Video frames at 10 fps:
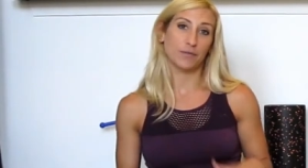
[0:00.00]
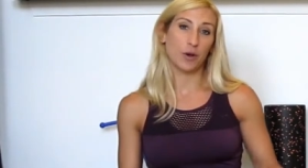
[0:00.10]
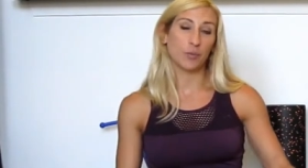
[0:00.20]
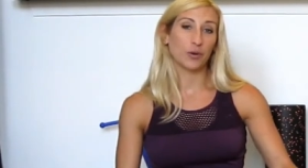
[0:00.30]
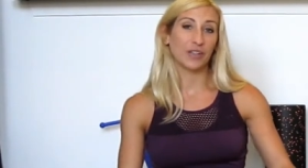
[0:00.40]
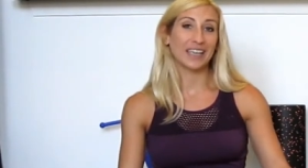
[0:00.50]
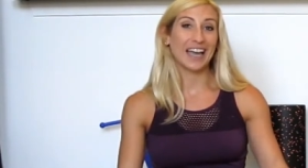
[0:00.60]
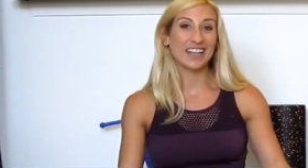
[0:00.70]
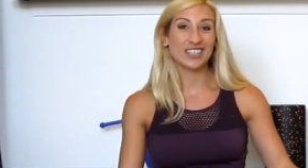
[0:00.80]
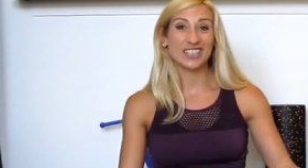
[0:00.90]
foam rolling
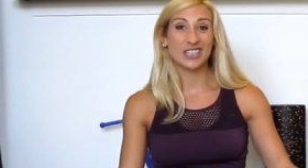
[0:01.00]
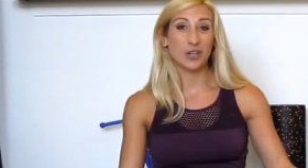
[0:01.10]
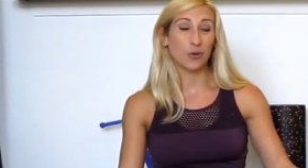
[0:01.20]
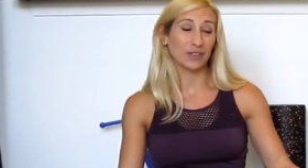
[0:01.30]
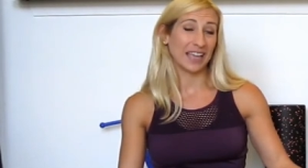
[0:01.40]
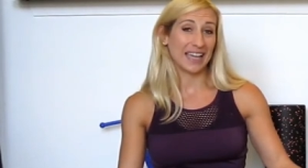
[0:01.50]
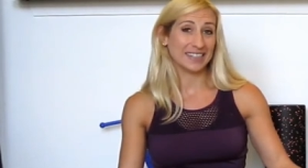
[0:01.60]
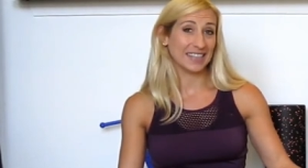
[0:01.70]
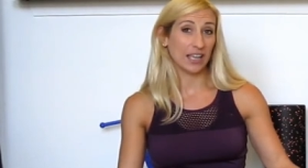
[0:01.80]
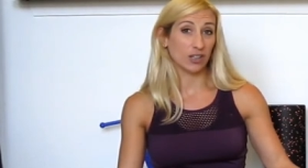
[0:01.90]
actually don't
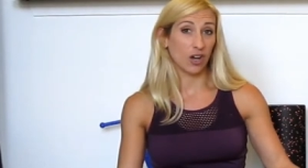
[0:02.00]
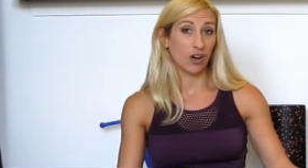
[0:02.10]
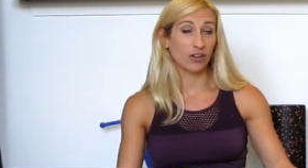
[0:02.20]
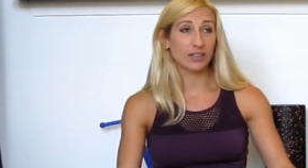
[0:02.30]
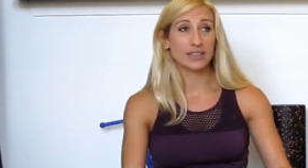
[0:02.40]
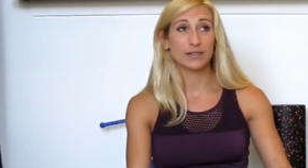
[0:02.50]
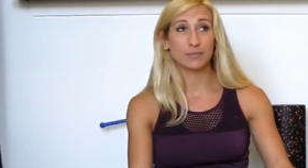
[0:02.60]
last that long.